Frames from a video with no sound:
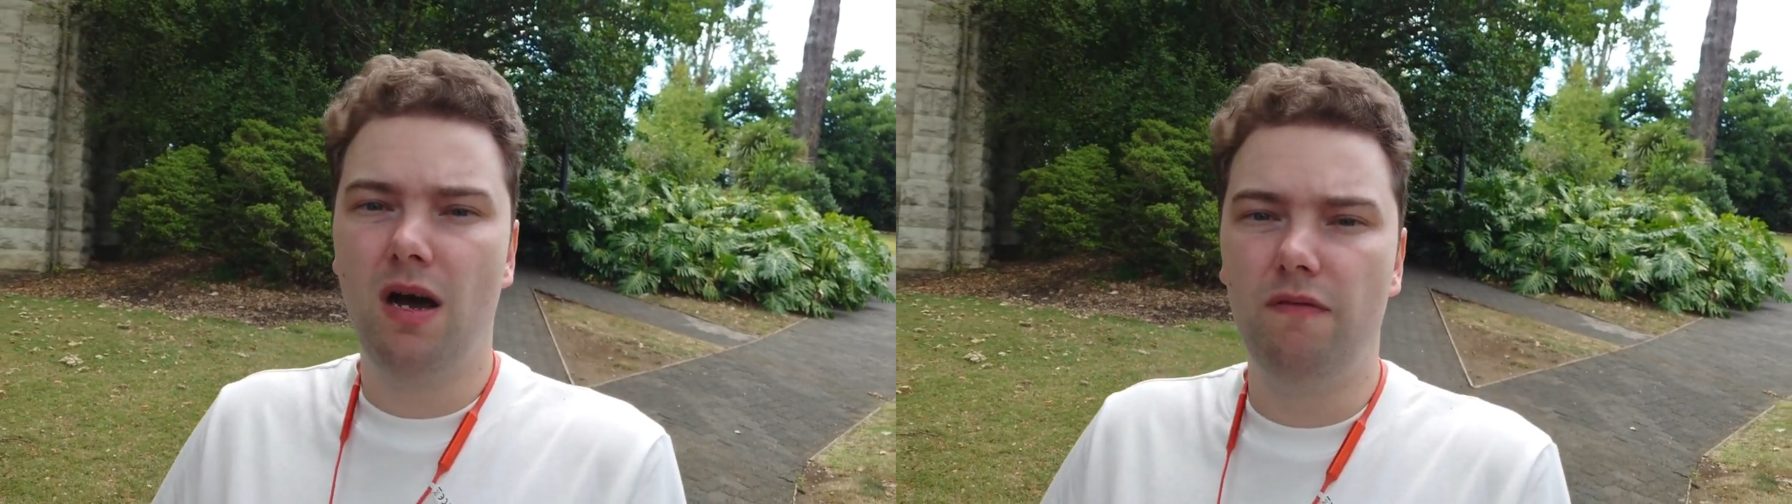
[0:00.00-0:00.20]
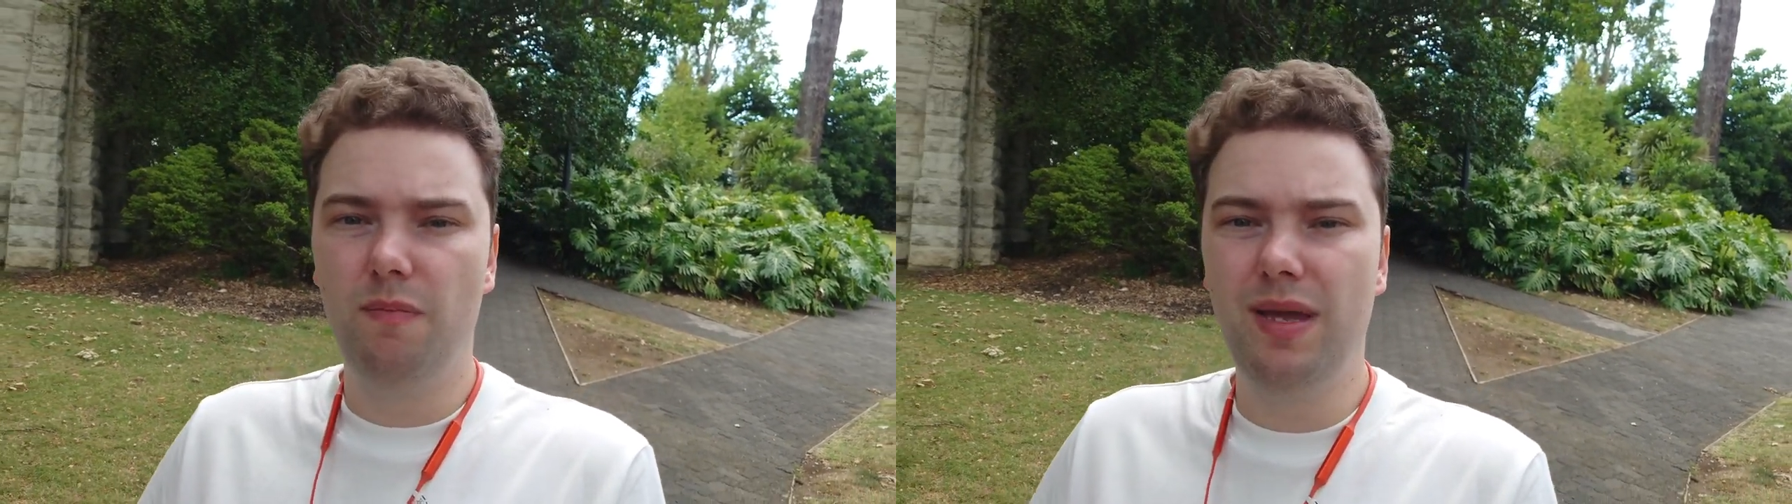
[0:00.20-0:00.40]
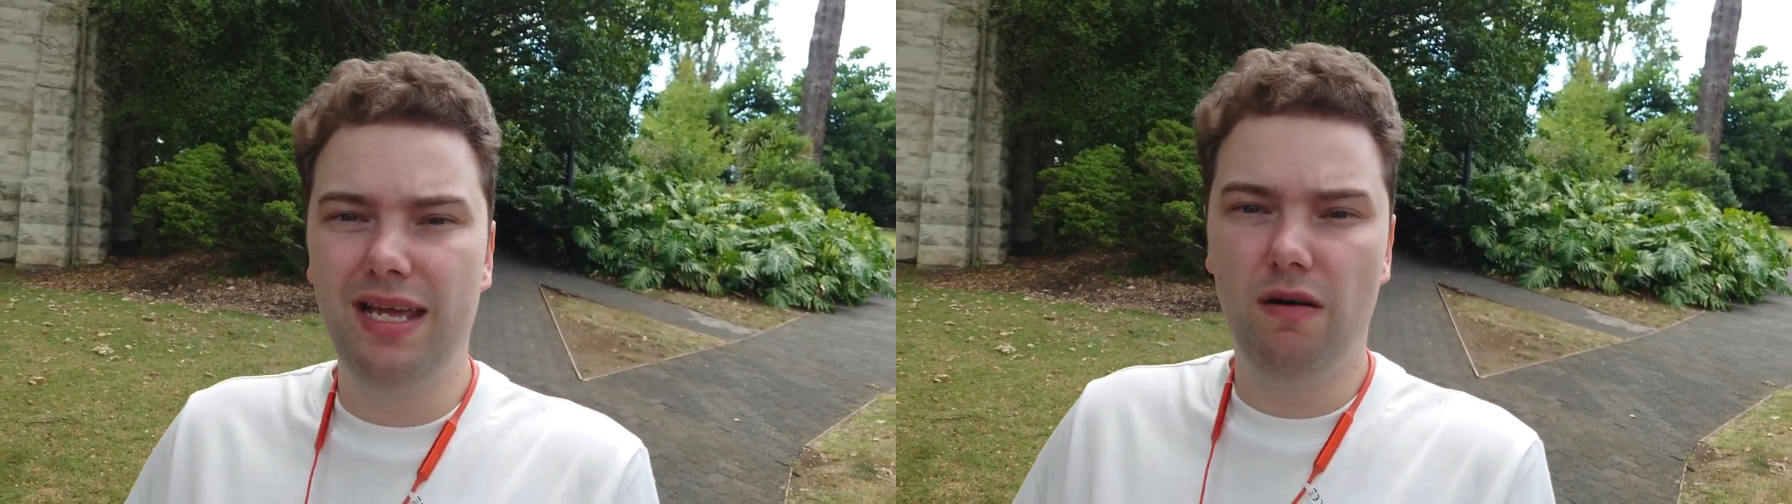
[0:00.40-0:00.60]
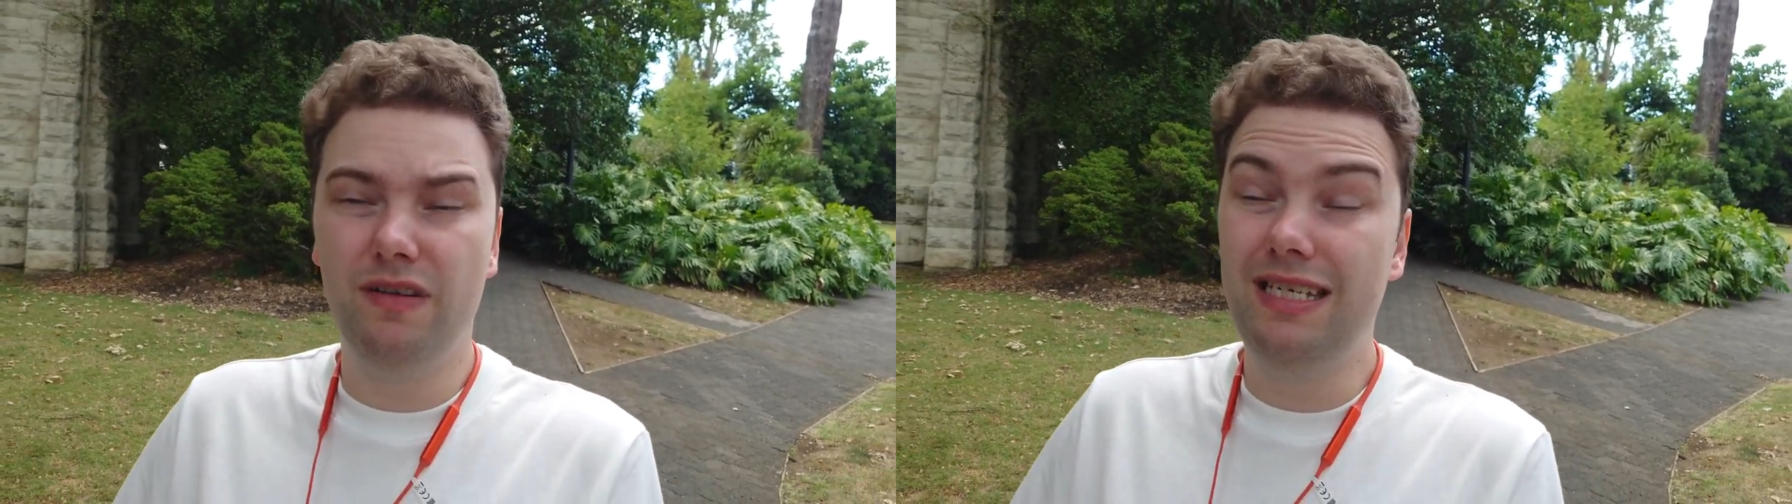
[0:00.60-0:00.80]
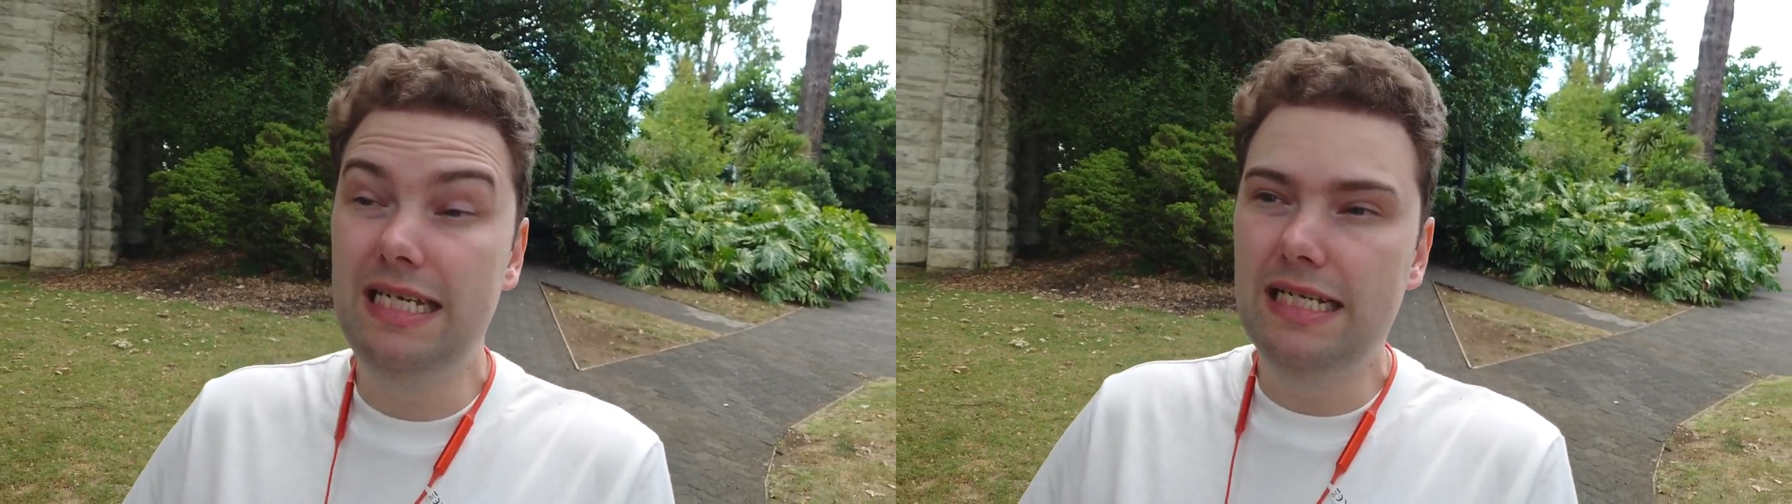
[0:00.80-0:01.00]
of a big
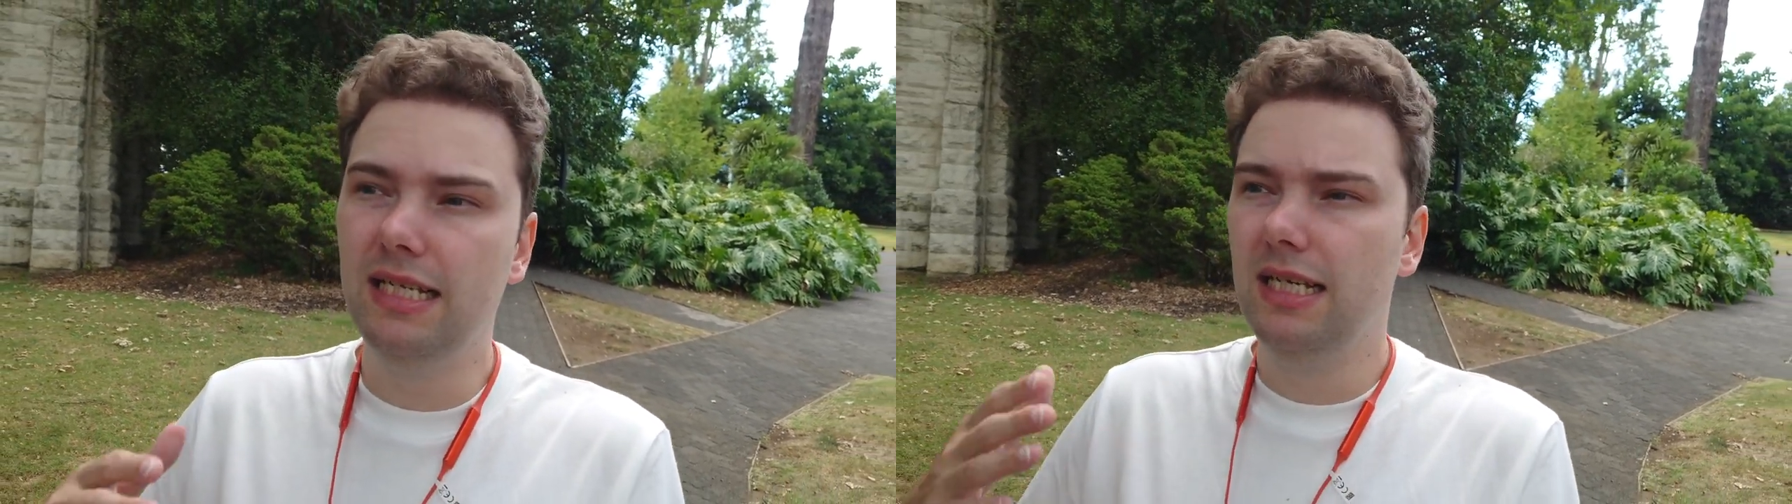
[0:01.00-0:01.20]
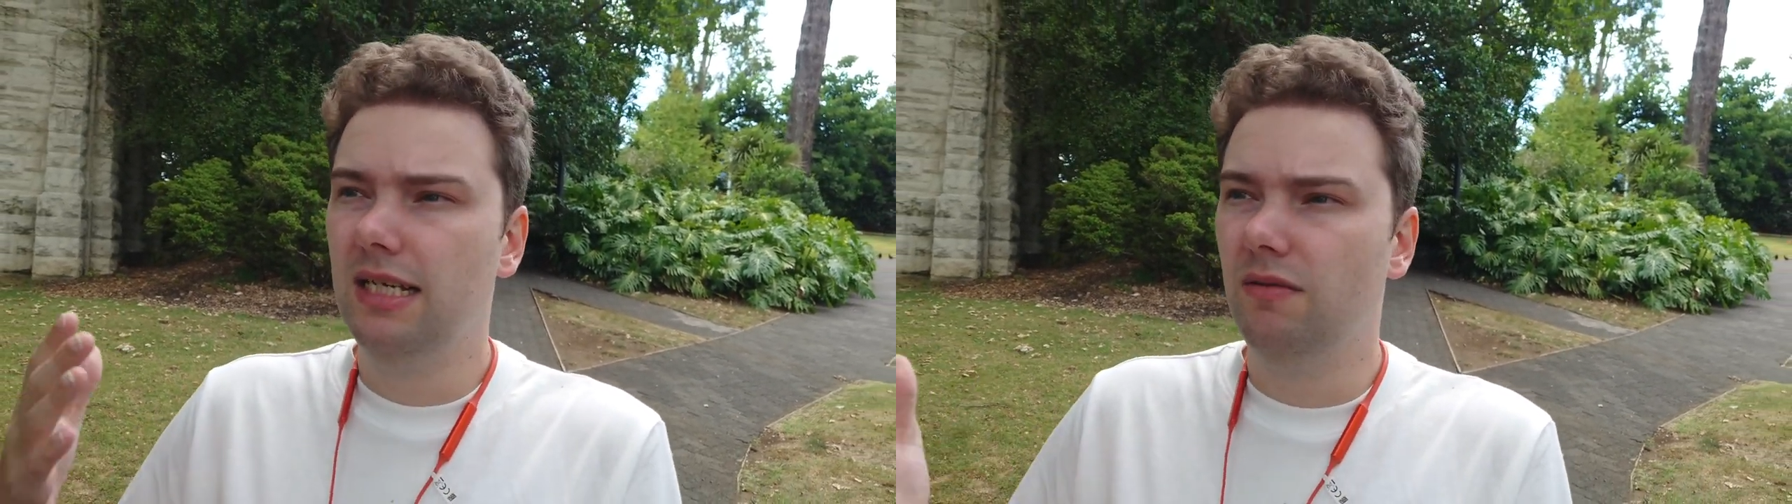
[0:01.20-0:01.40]
of a deal